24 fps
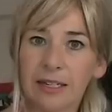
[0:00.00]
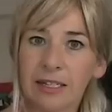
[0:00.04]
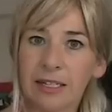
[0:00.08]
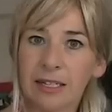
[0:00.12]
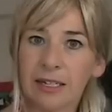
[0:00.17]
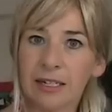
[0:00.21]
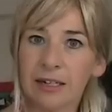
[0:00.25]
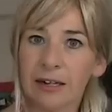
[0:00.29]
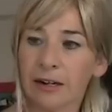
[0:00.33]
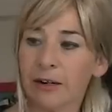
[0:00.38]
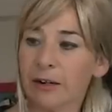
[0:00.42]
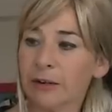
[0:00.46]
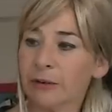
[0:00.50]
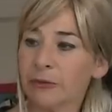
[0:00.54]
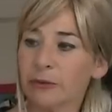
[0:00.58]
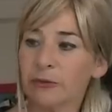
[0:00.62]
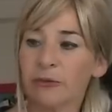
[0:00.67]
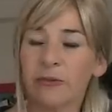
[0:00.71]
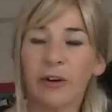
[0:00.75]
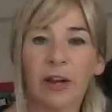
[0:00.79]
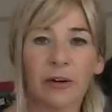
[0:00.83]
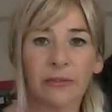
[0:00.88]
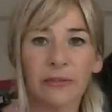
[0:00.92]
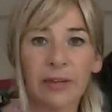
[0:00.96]
style
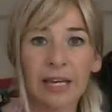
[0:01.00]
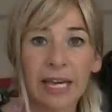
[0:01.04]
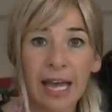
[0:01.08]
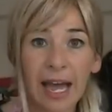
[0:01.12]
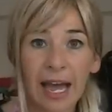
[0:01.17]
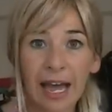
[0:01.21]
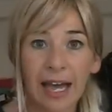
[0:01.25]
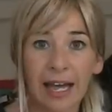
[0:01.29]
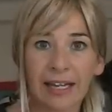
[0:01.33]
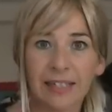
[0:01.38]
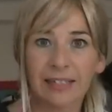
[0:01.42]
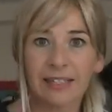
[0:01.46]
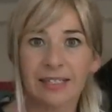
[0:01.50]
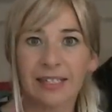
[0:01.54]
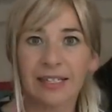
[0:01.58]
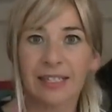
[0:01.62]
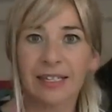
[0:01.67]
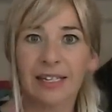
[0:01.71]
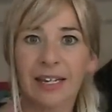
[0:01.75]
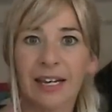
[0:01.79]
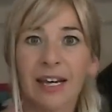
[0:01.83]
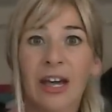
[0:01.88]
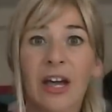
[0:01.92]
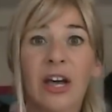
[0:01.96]
fluffy hats.
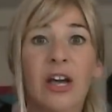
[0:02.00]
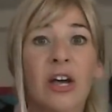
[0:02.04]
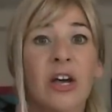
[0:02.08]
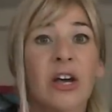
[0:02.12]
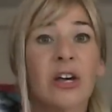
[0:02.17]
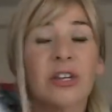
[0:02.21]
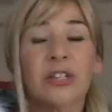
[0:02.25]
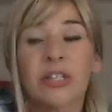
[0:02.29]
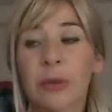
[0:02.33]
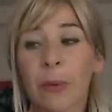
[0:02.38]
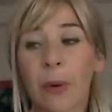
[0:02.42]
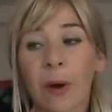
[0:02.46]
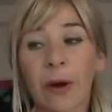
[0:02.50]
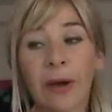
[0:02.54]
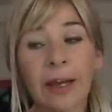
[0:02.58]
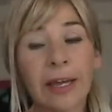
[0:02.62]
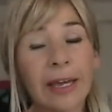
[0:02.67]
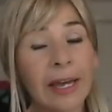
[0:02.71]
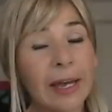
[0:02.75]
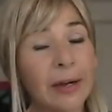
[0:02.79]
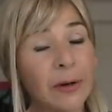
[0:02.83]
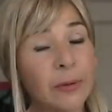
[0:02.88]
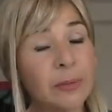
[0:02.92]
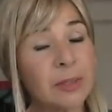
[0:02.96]
So I
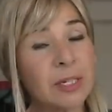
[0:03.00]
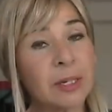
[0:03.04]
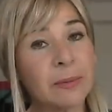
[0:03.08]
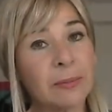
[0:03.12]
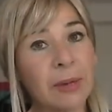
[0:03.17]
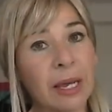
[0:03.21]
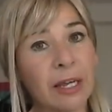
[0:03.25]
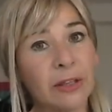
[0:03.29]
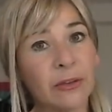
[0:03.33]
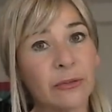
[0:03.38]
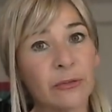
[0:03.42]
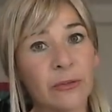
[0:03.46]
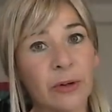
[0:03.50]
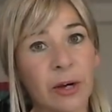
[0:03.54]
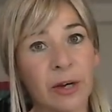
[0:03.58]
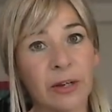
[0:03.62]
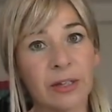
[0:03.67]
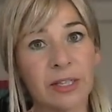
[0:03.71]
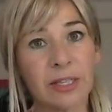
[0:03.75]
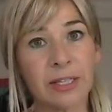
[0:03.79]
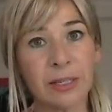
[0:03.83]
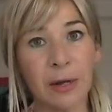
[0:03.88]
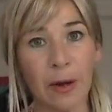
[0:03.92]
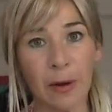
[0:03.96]
helped her make the
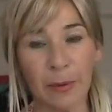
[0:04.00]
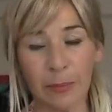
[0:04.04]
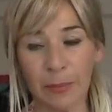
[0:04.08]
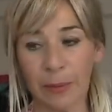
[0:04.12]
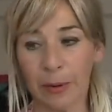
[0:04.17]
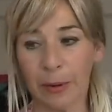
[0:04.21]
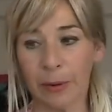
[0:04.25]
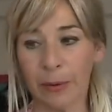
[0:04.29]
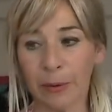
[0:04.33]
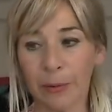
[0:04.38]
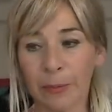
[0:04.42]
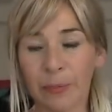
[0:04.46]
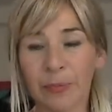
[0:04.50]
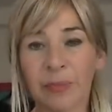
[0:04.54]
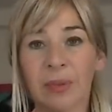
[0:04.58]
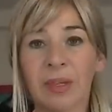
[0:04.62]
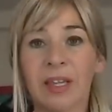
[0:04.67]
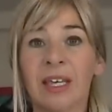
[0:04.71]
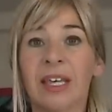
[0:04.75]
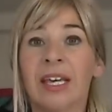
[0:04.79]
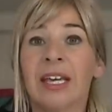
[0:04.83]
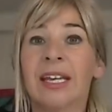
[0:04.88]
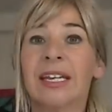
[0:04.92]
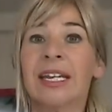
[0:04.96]
first sample.
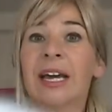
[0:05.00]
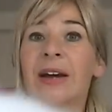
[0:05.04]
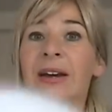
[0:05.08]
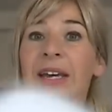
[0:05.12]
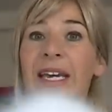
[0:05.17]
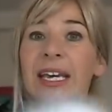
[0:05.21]
Now